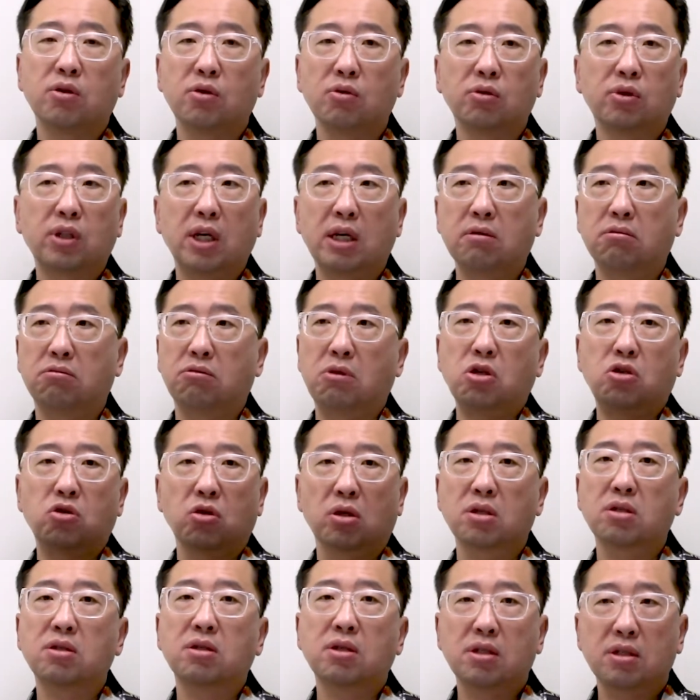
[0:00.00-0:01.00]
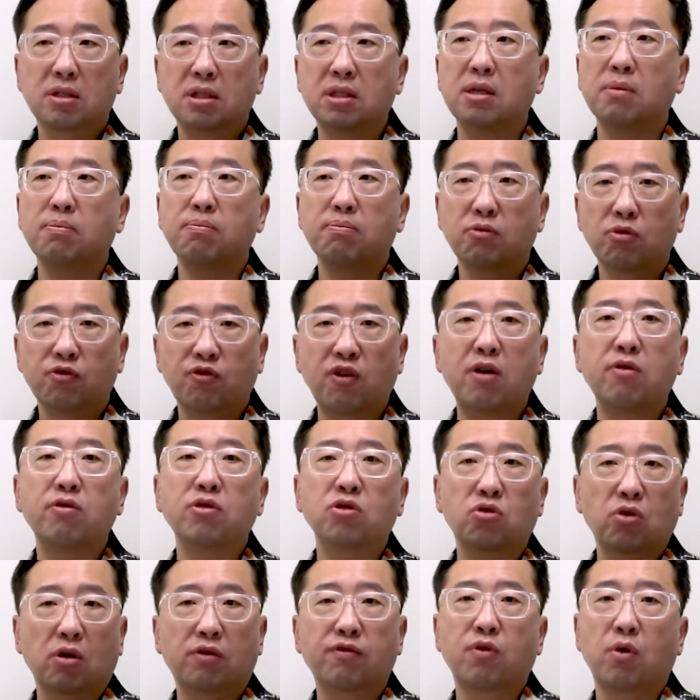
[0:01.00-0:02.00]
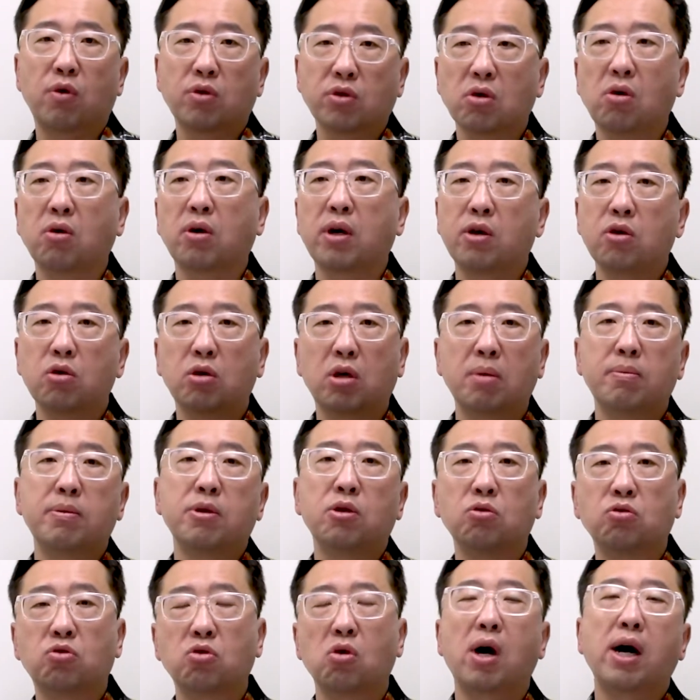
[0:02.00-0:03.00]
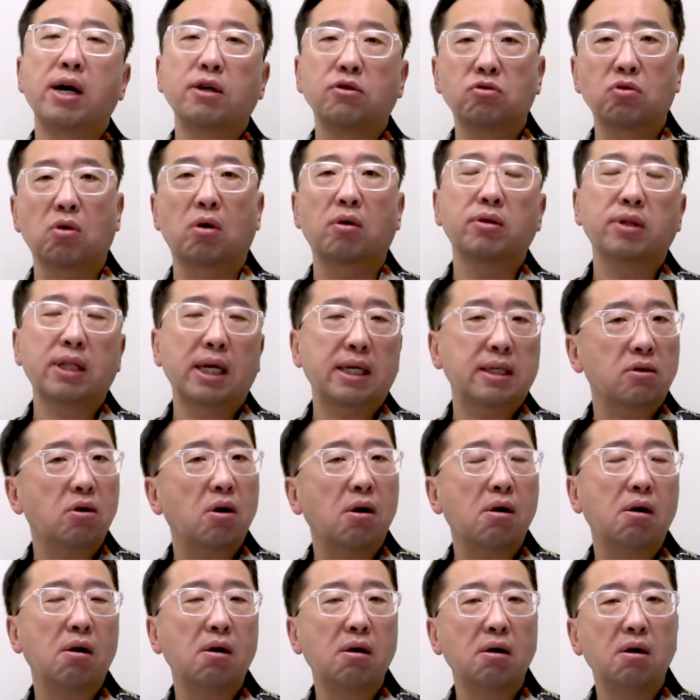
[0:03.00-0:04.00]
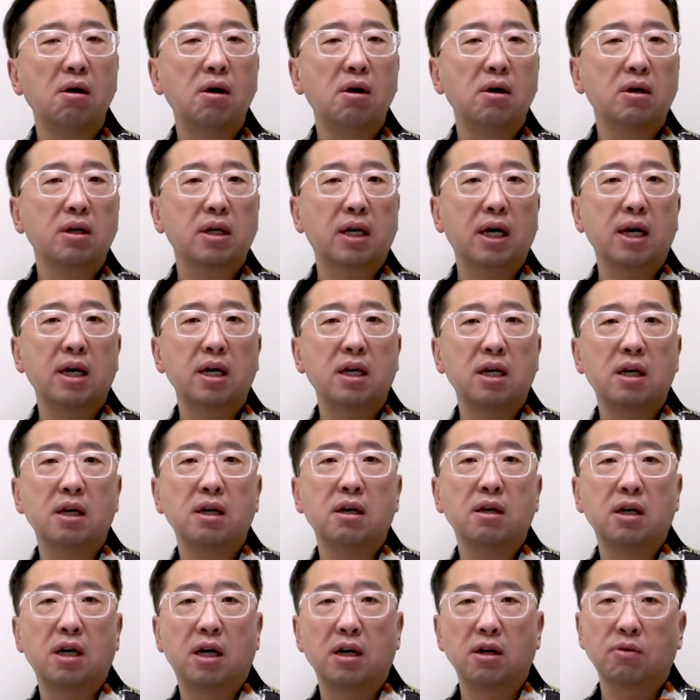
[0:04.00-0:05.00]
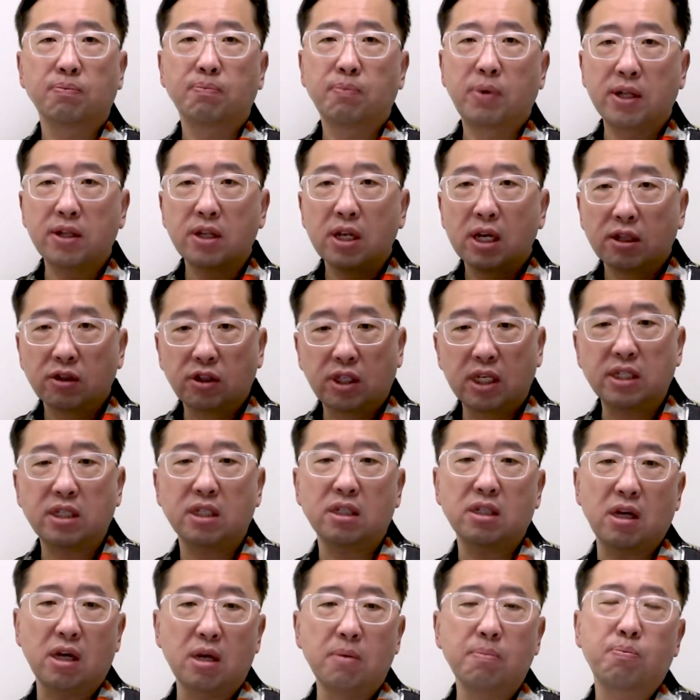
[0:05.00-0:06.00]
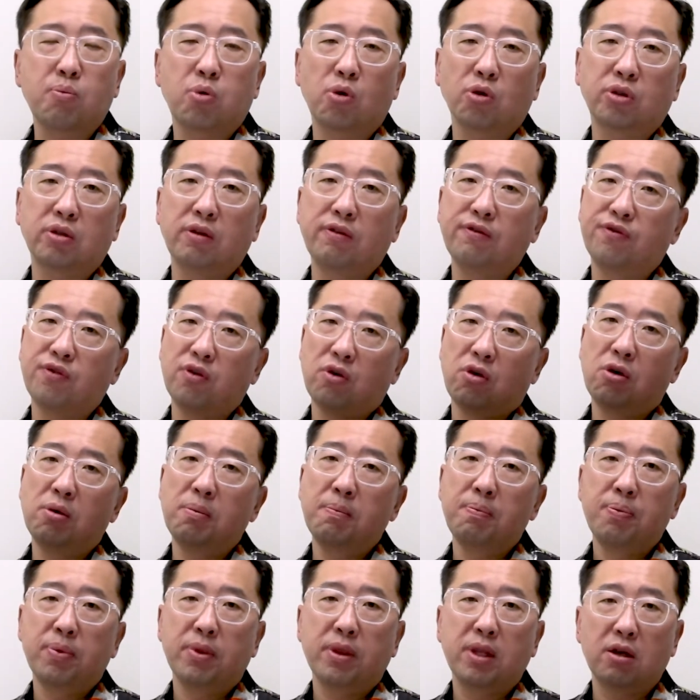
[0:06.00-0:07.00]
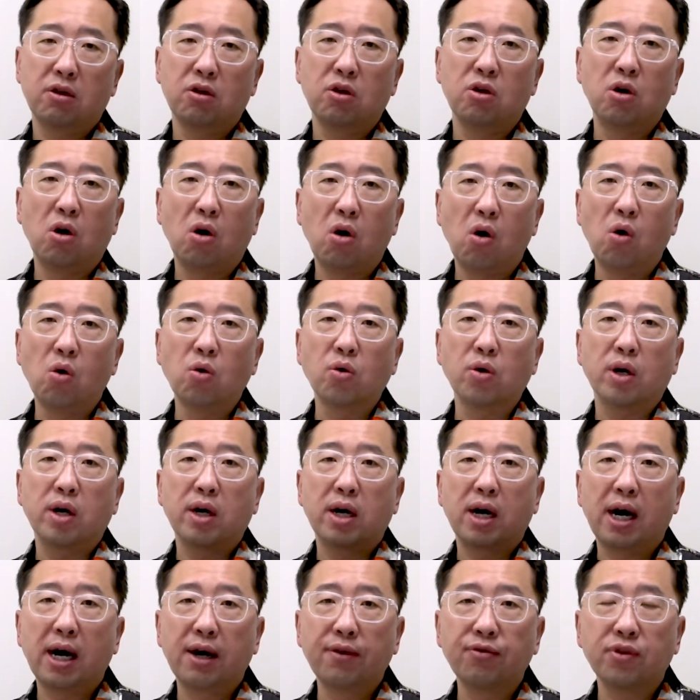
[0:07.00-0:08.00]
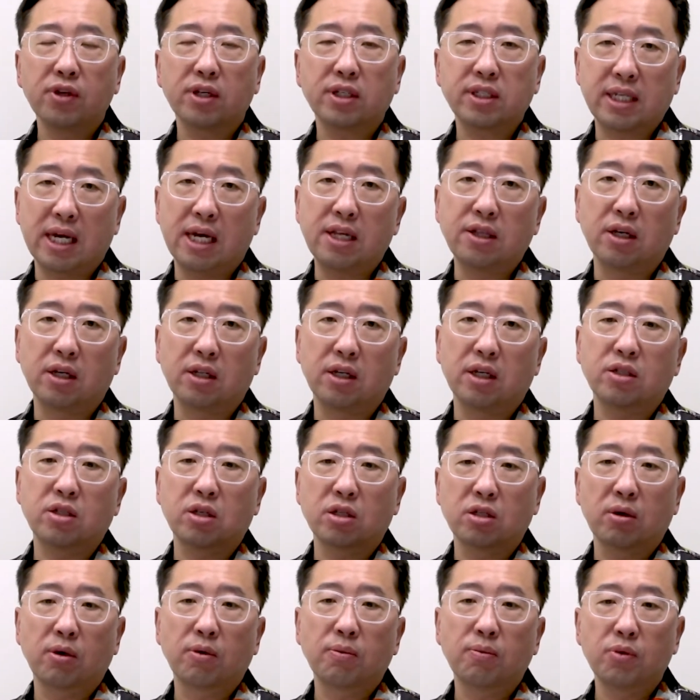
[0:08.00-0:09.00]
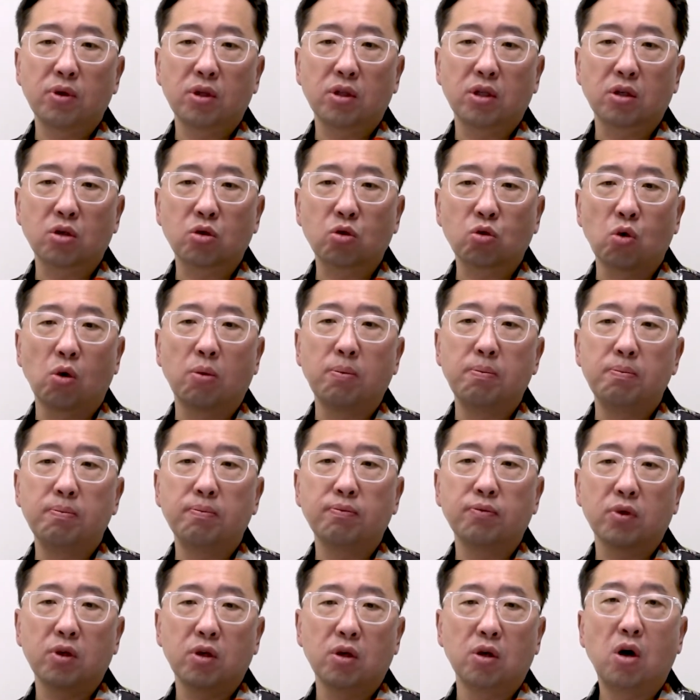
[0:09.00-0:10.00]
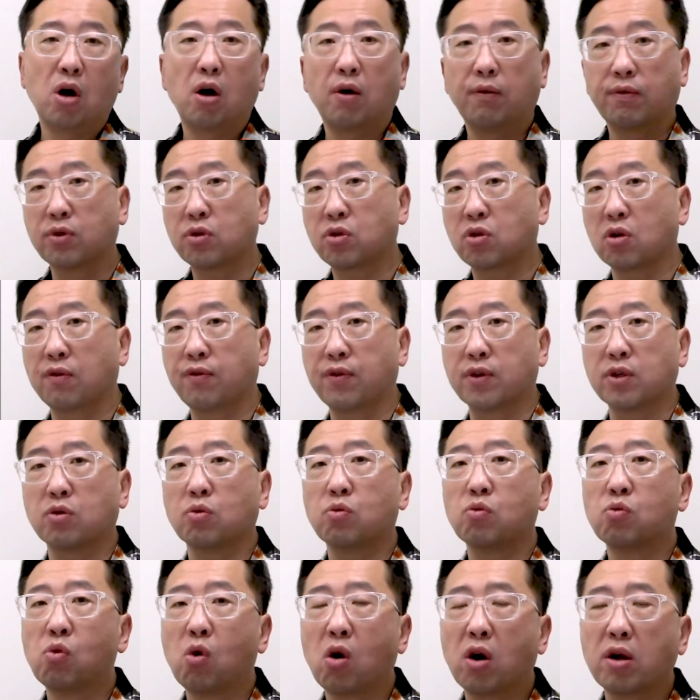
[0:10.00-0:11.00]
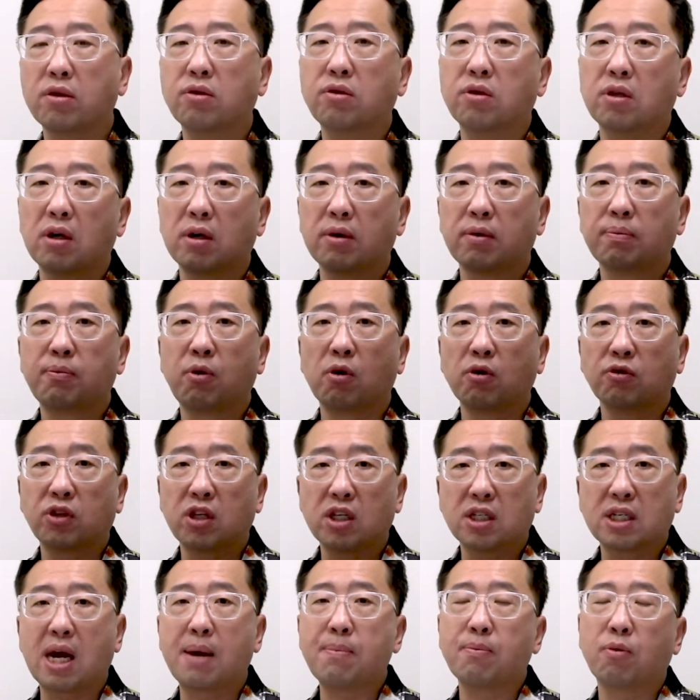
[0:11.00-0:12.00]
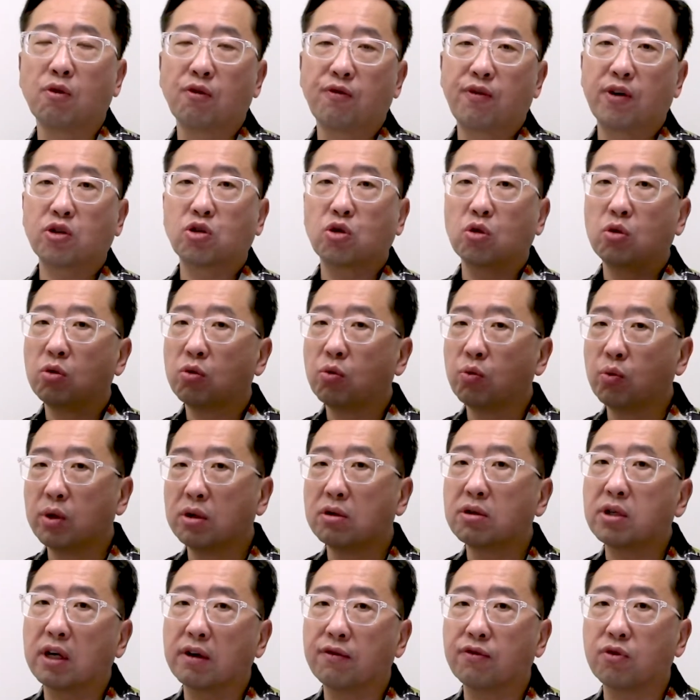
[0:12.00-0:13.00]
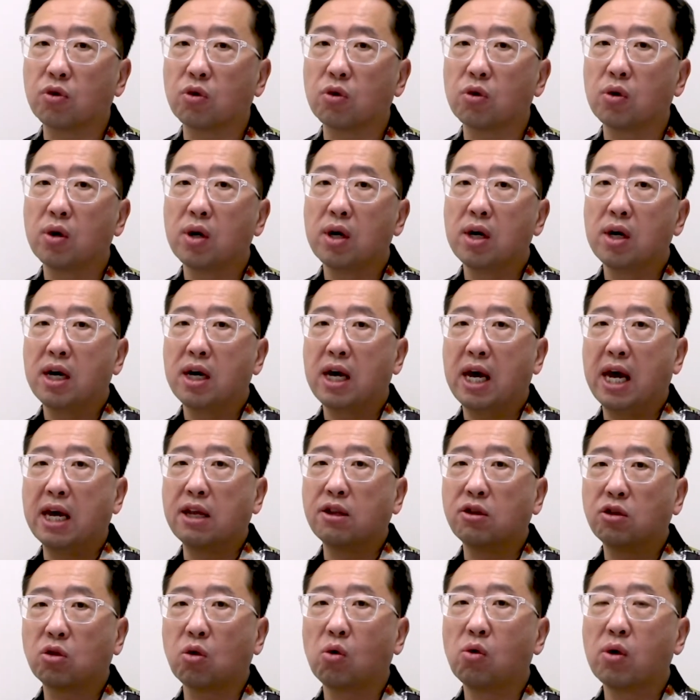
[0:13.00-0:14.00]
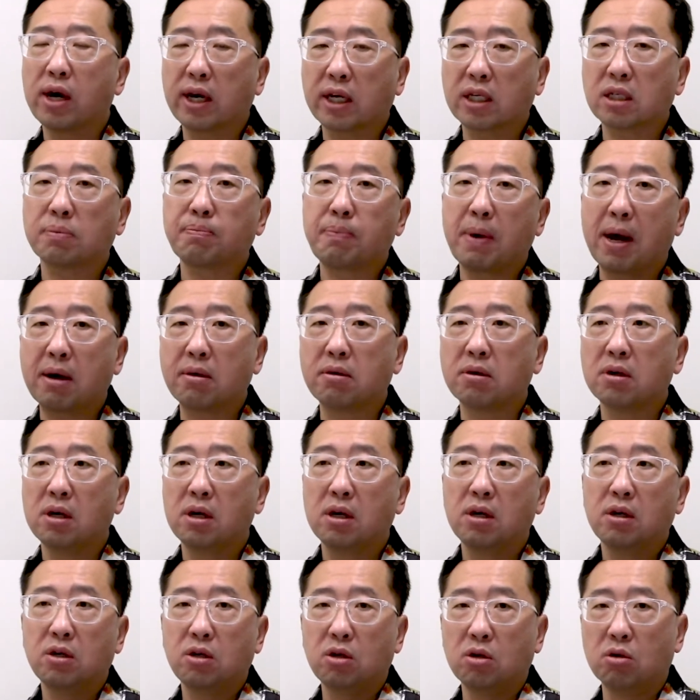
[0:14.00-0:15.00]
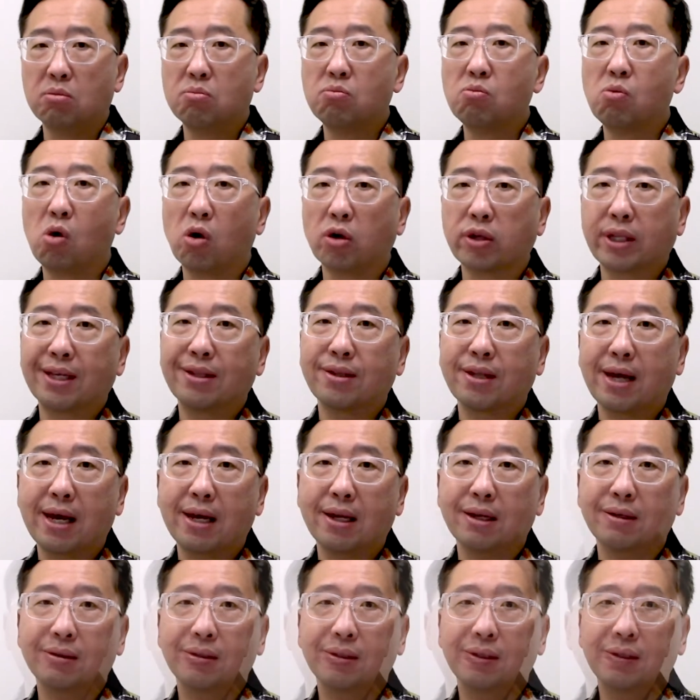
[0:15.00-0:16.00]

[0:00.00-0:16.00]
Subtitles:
they just seem very straightforward. Okay, you give me the draw, I draw it, that's all. Okay. But this is important for, owner, understand that this is the scope, of service, what the design professional will give you. And don't expect, more than that.